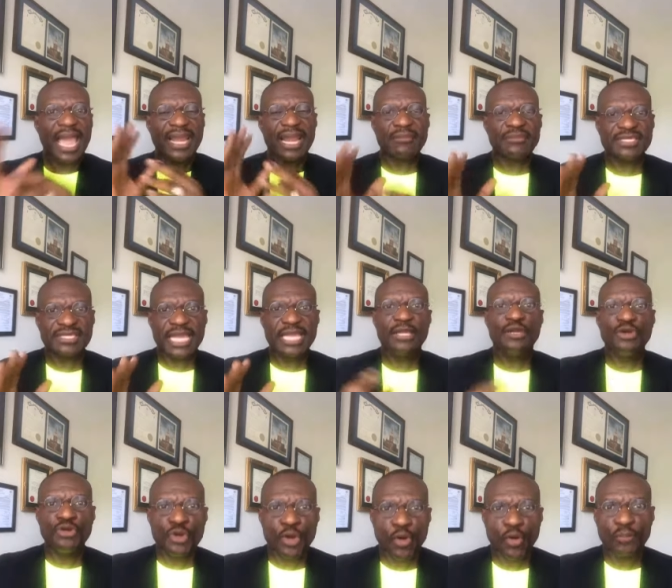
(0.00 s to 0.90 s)
And I'm
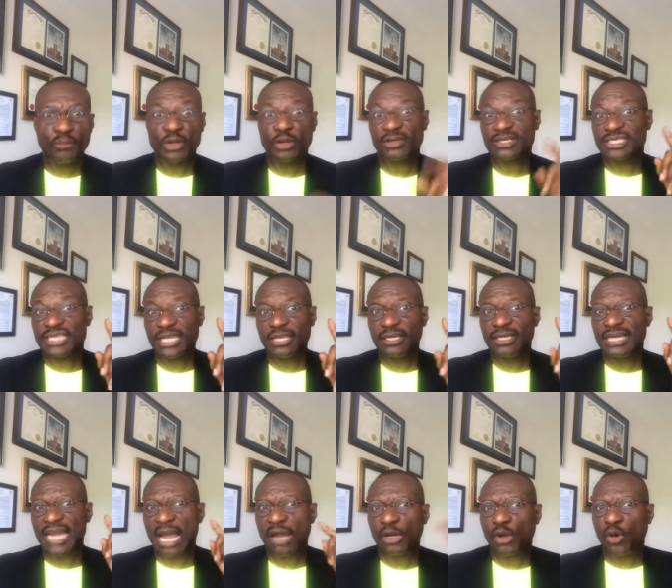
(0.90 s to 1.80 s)
saying no, because see,
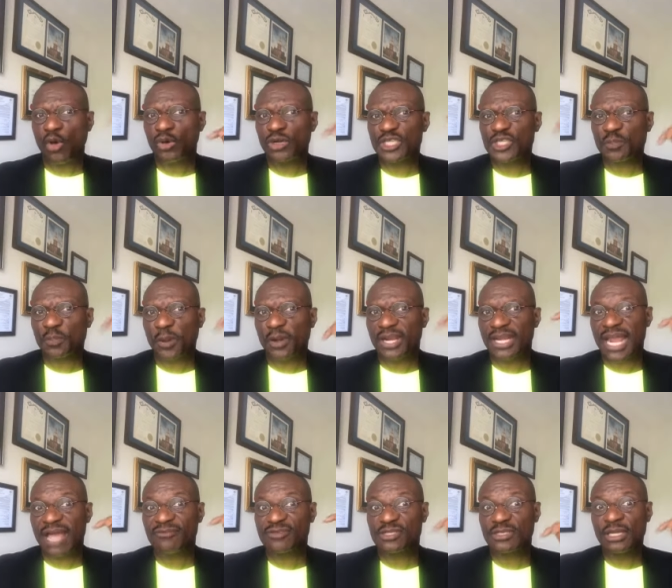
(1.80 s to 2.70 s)
now the Holy Spirit
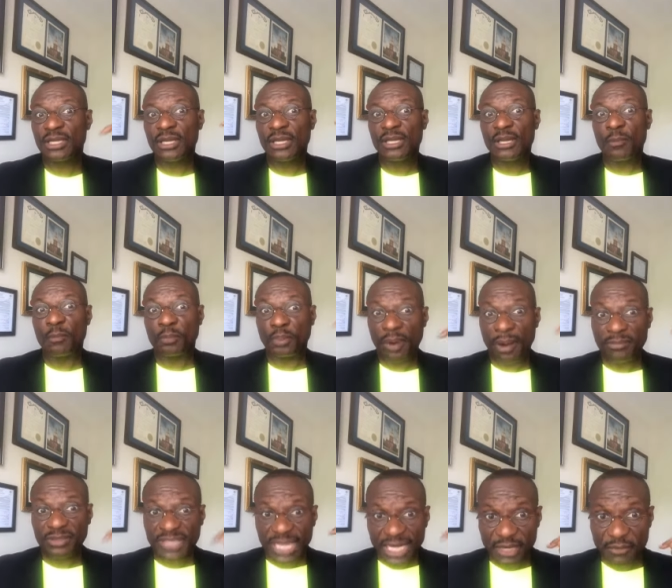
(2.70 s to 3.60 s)
has
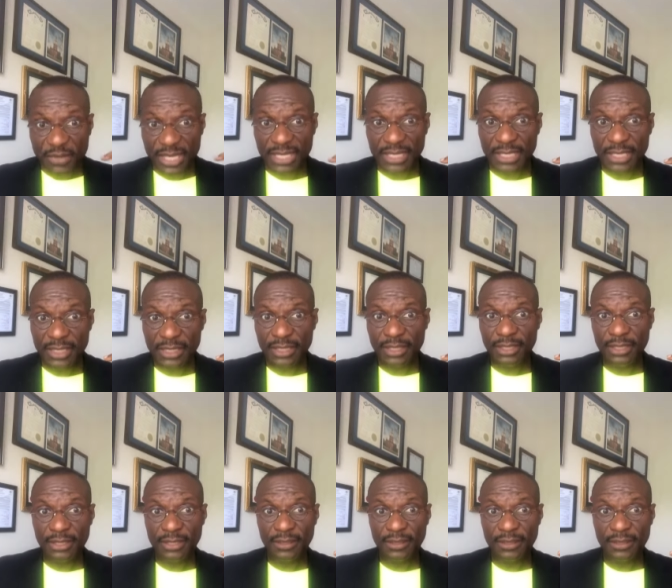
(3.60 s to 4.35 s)
prompted me,